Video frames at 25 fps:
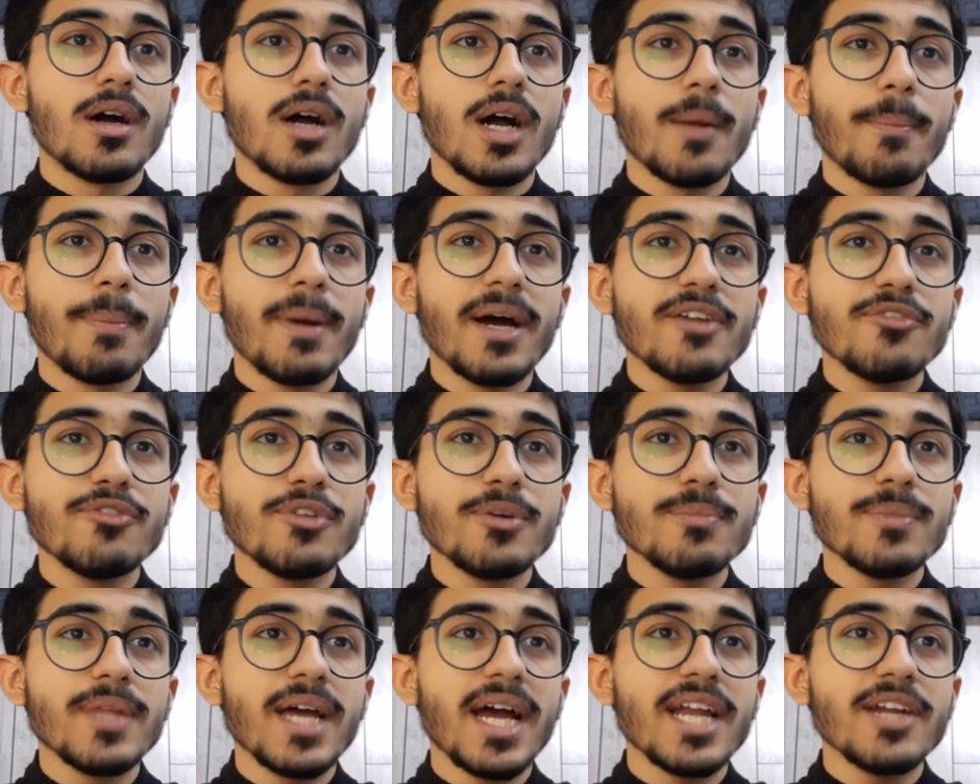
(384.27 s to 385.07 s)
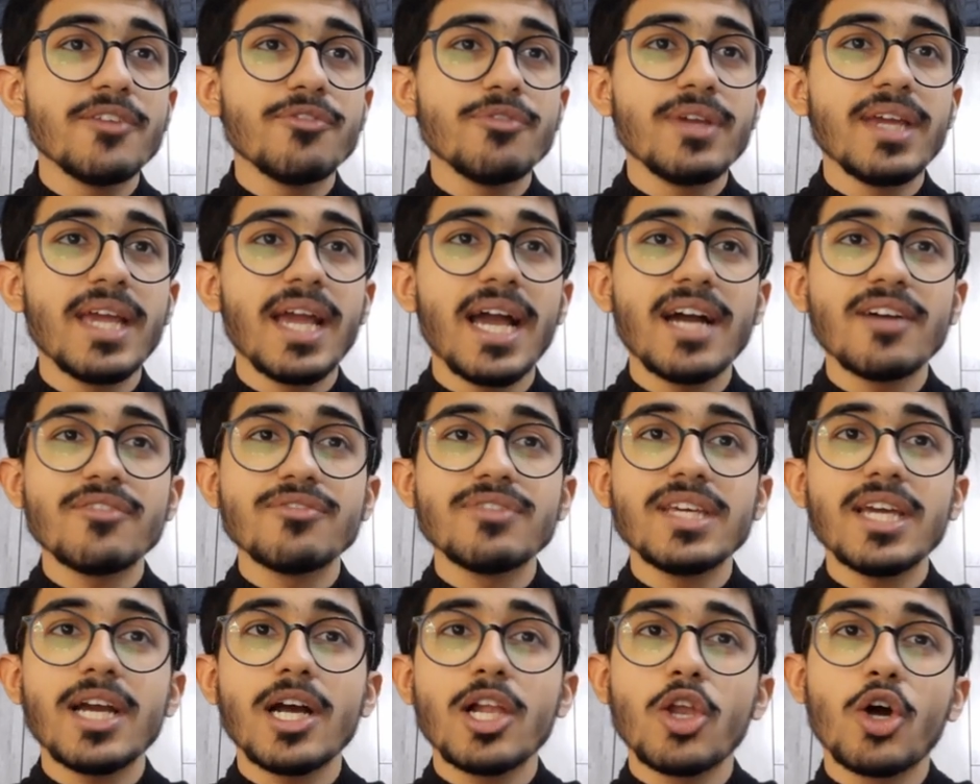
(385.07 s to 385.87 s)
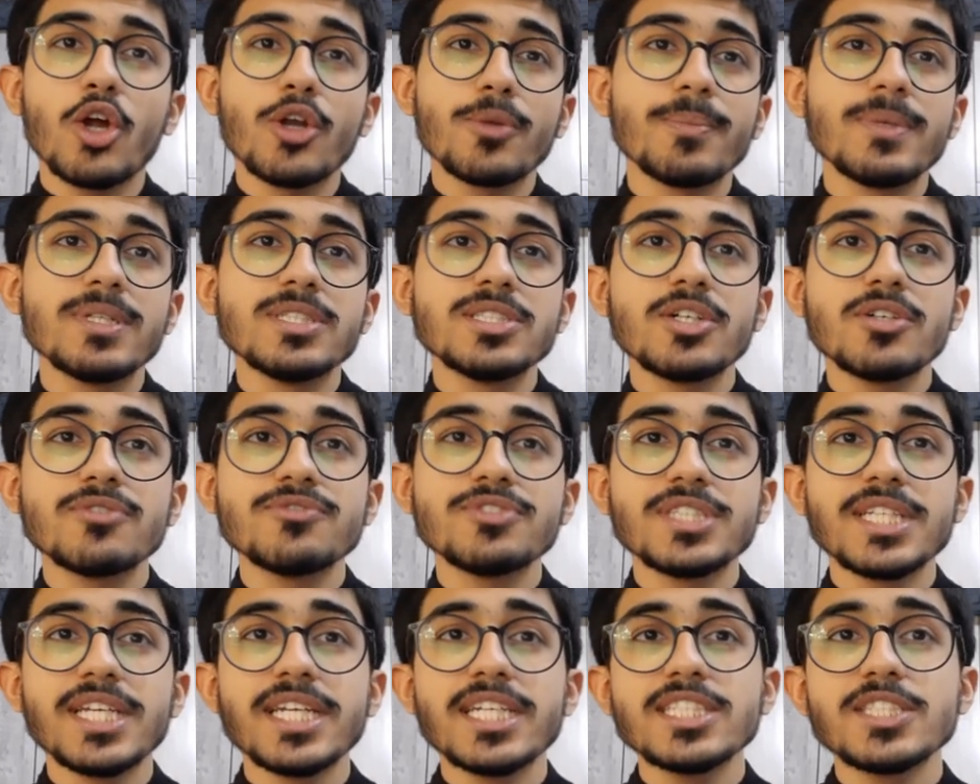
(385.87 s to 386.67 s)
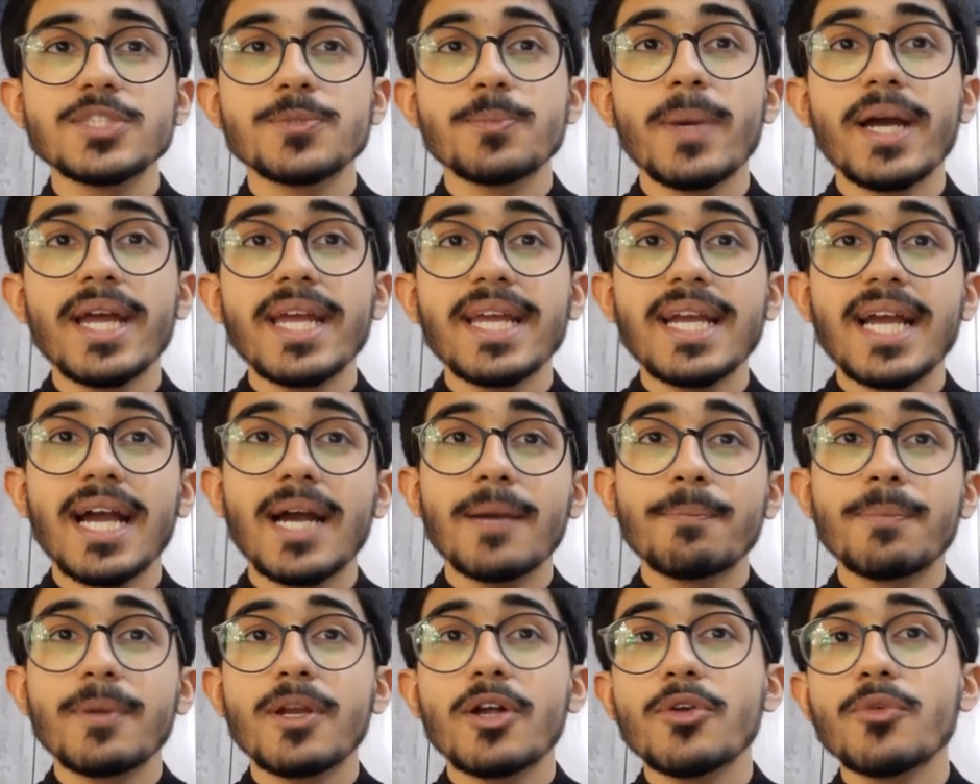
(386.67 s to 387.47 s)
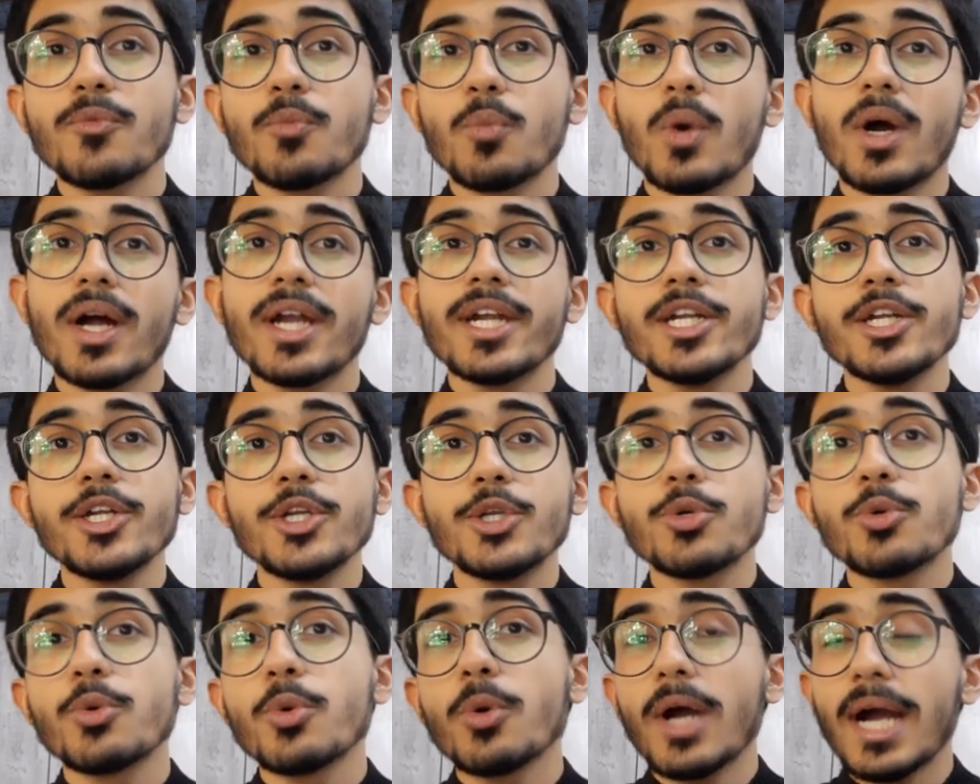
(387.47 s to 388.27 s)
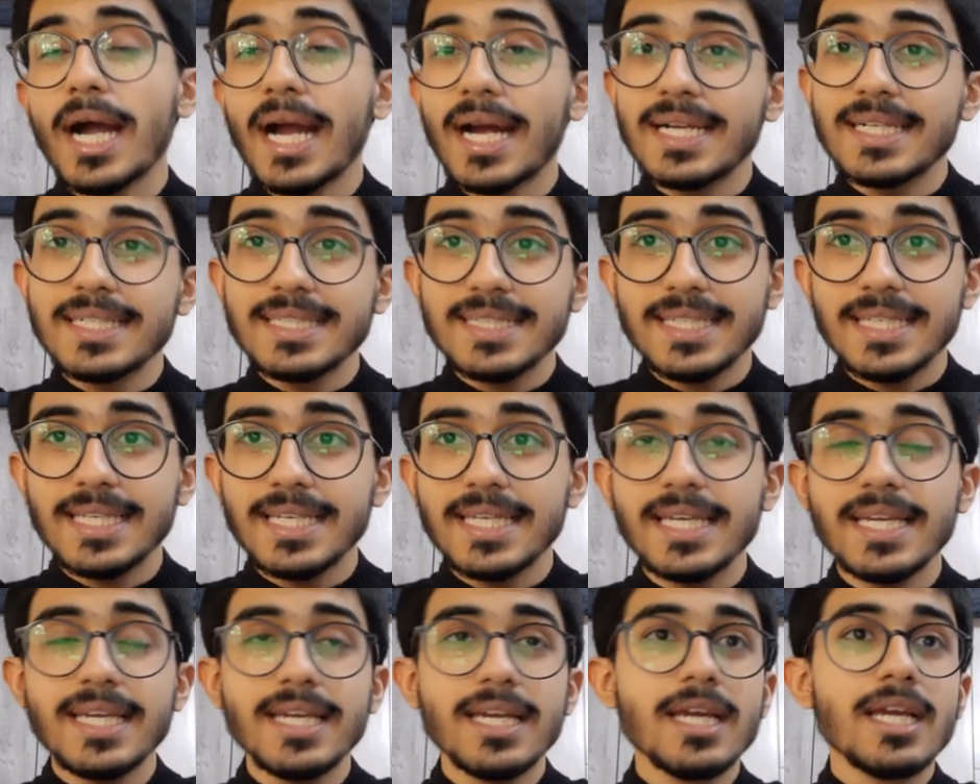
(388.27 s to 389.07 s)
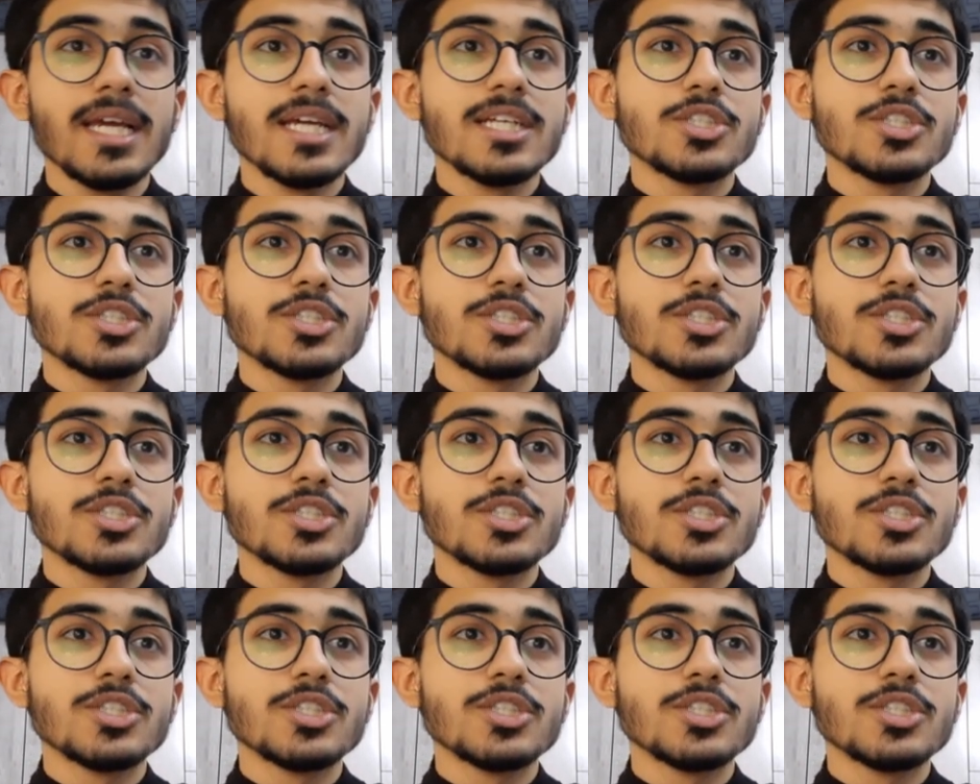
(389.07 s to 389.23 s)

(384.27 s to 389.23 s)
Apart from that, we have the allotment of seats by cap round 1, 2 and 3.